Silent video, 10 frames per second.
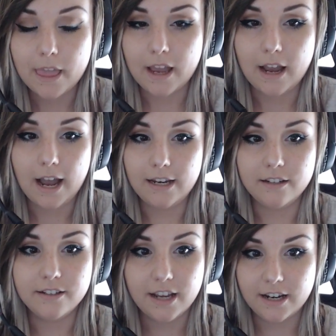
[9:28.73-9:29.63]
I
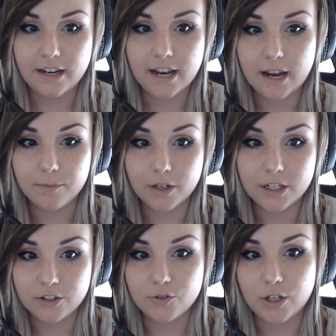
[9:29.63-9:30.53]
decided I'm
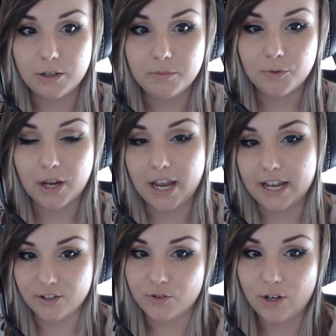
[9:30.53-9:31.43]
gonna stream the way I
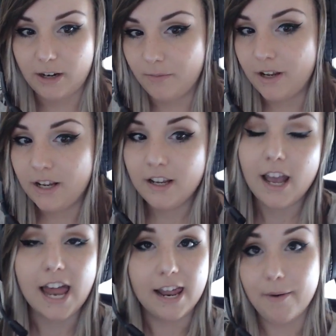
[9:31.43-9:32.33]
stream,
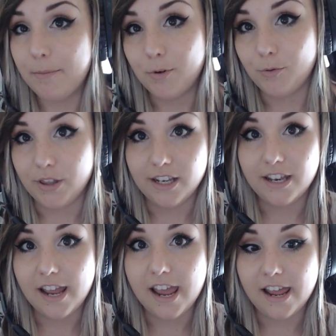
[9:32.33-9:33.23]
and I'm happy with it.
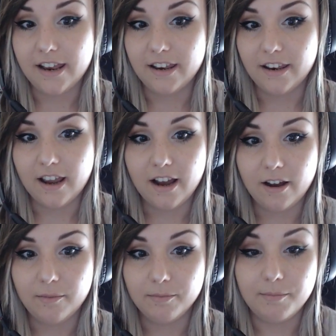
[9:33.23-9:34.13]
And
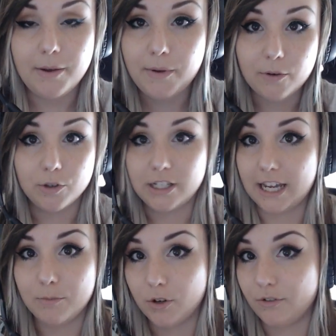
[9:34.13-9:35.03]
maybe I would
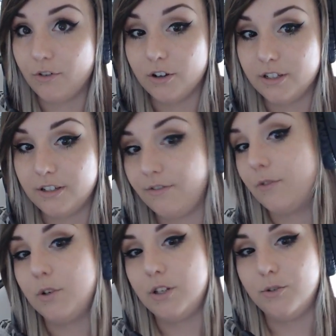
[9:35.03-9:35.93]
get more followers if I
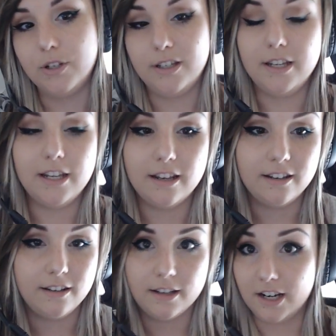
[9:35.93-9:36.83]
would do it
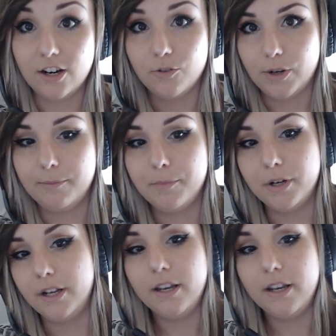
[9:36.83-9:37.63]
another way, but